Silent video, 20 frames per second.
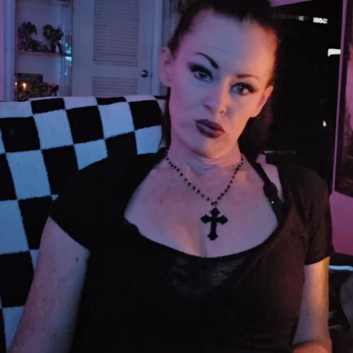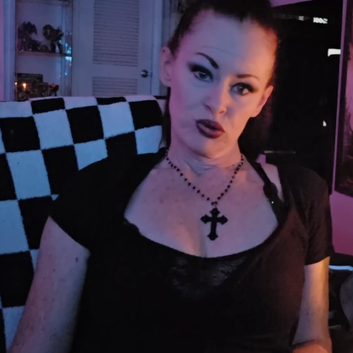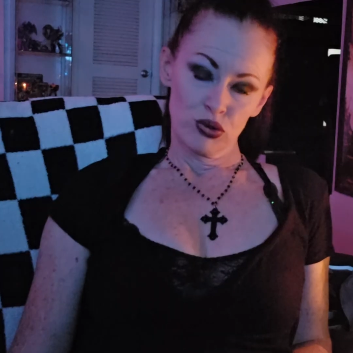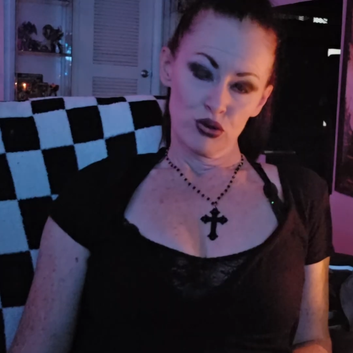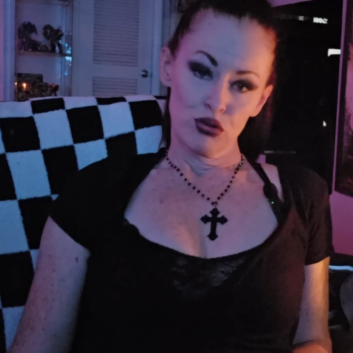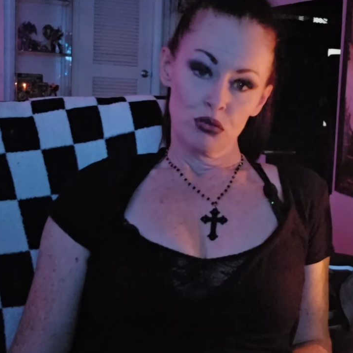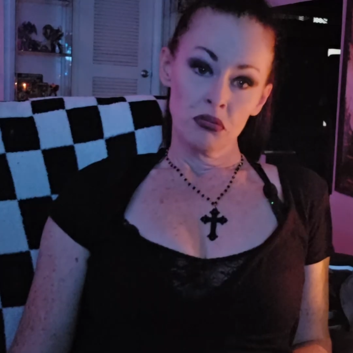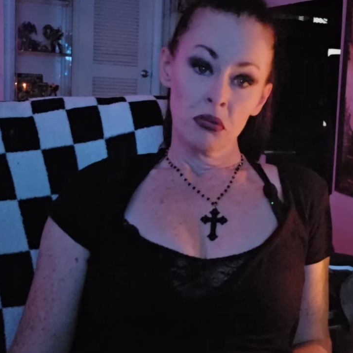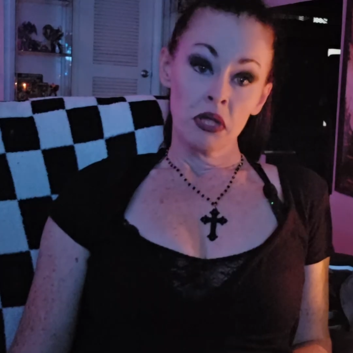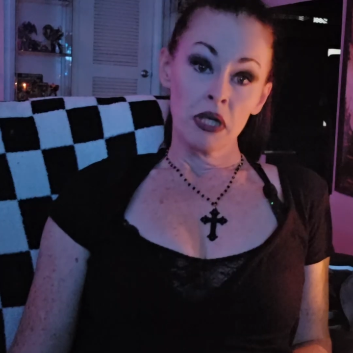
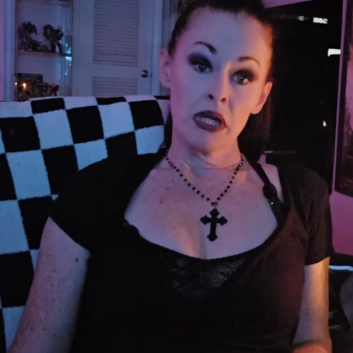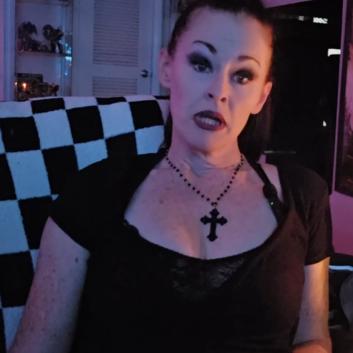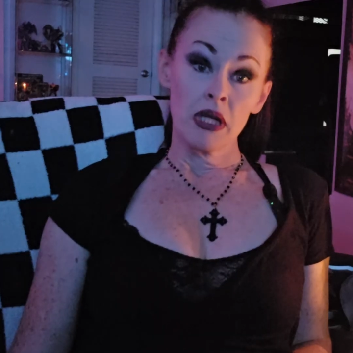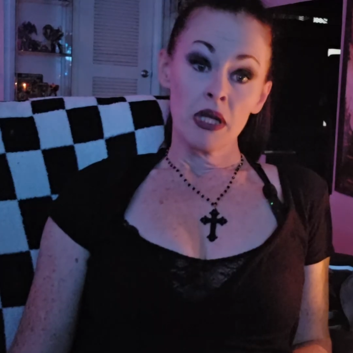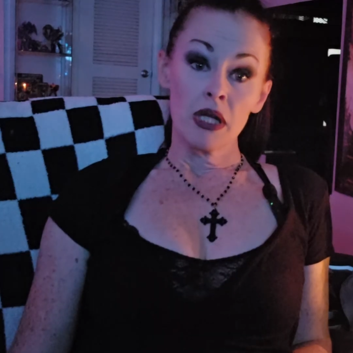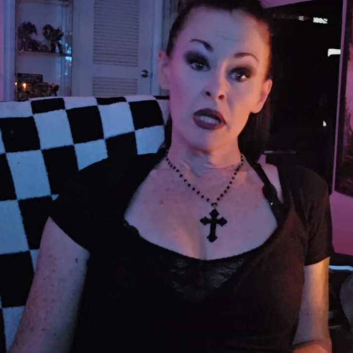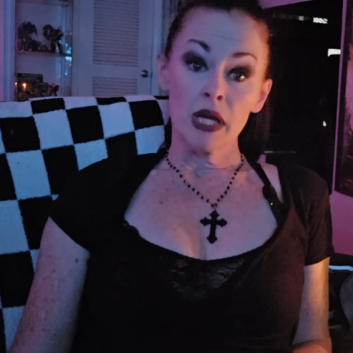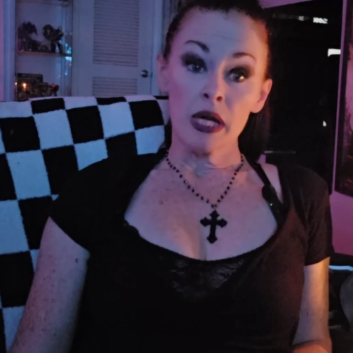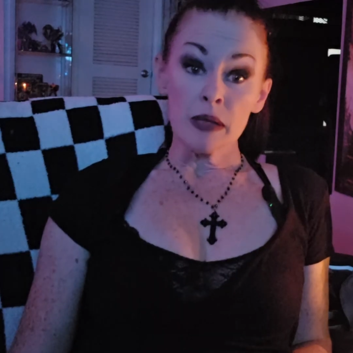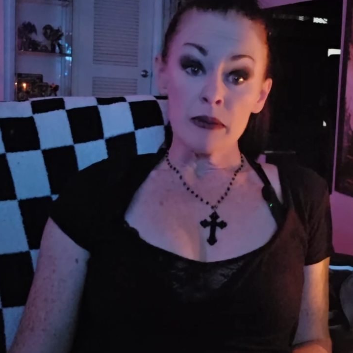Too
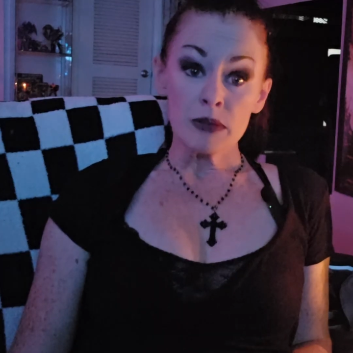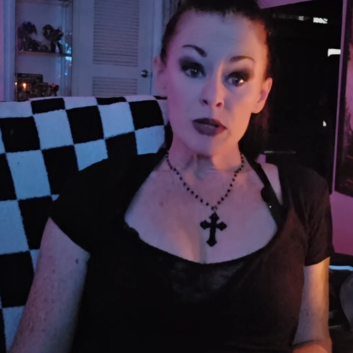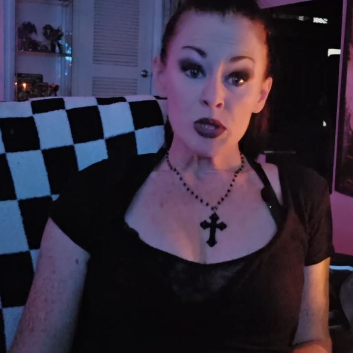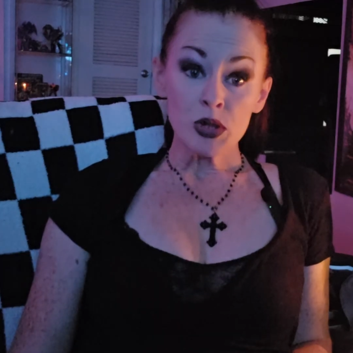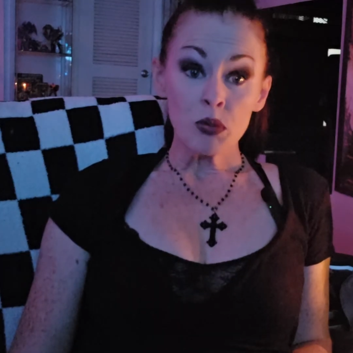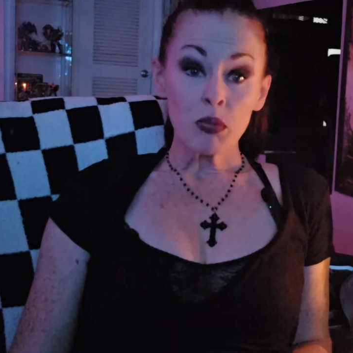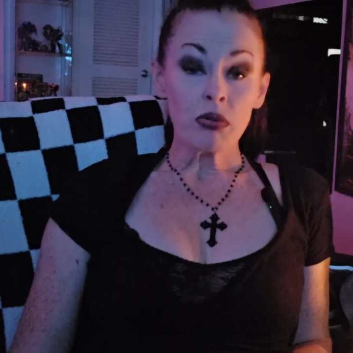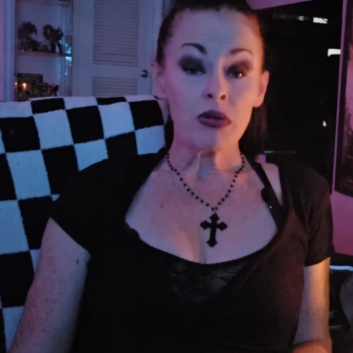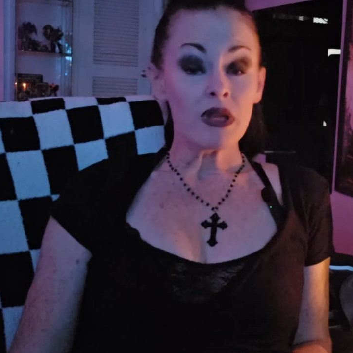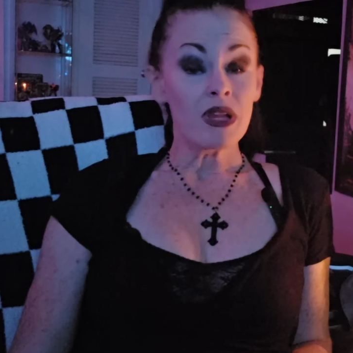many games to
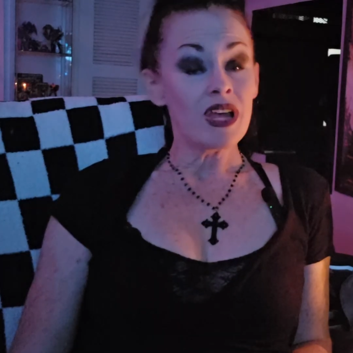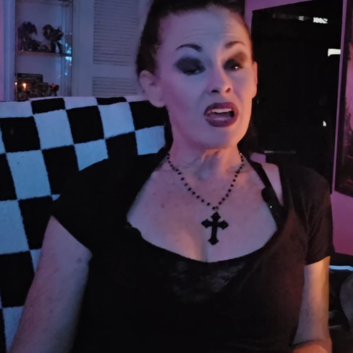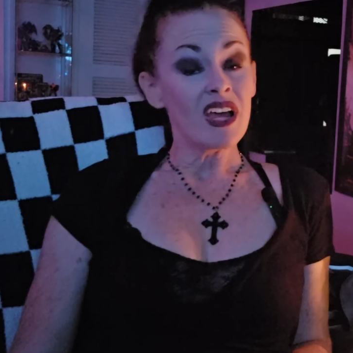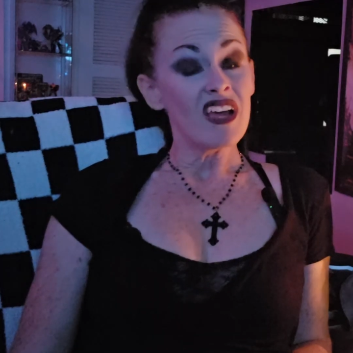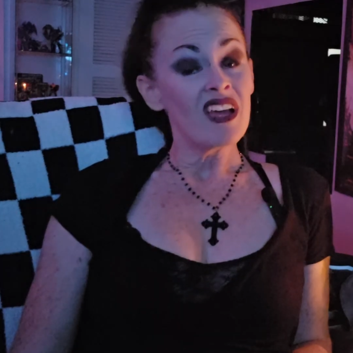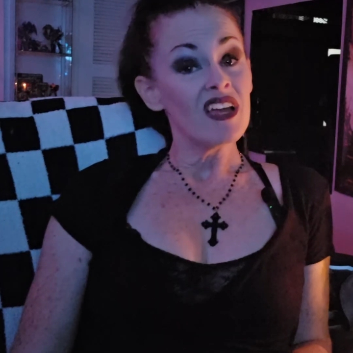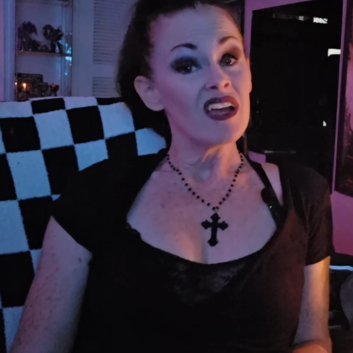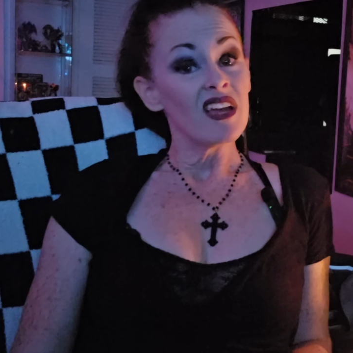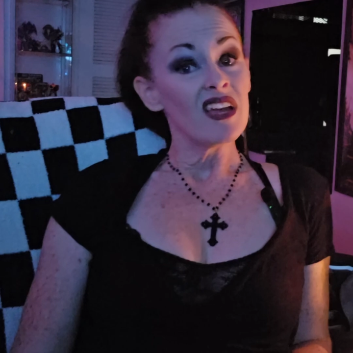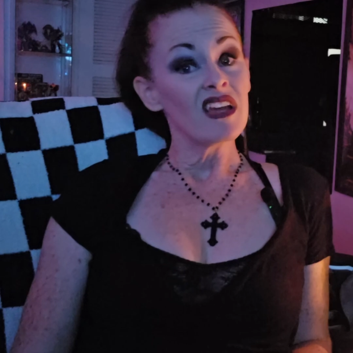
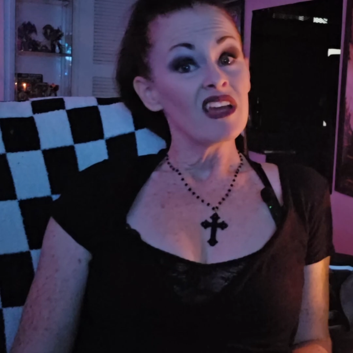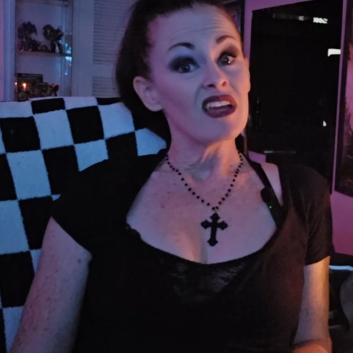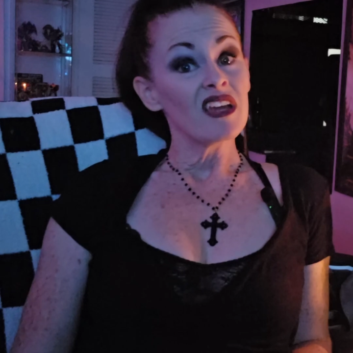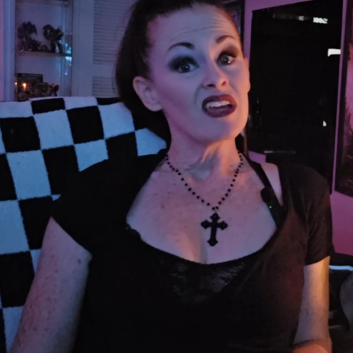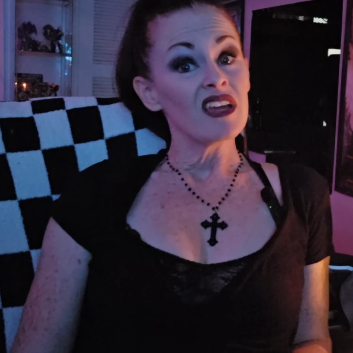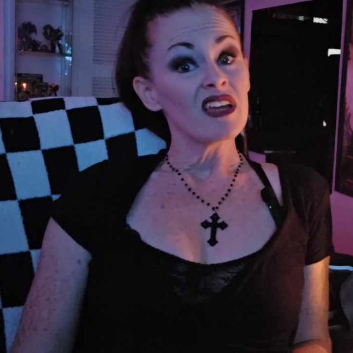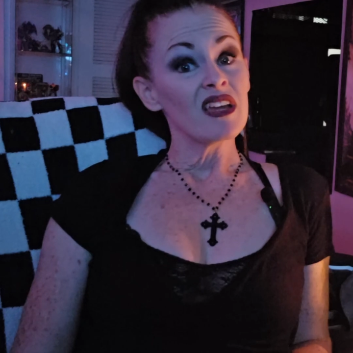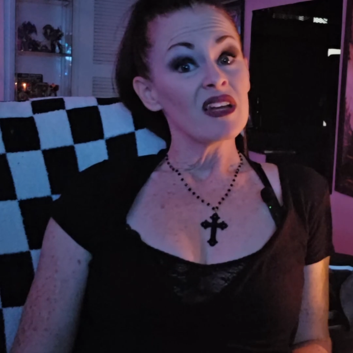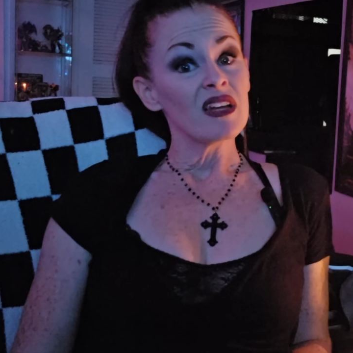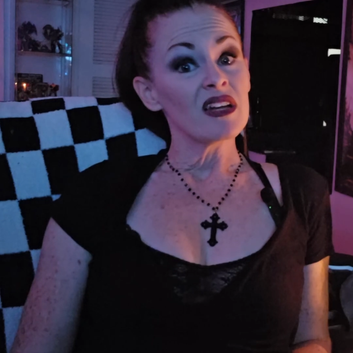
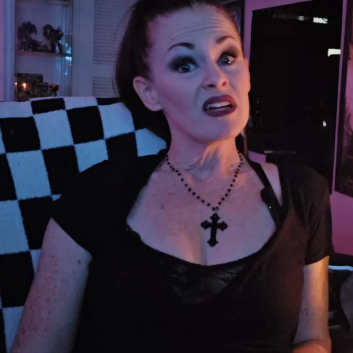play.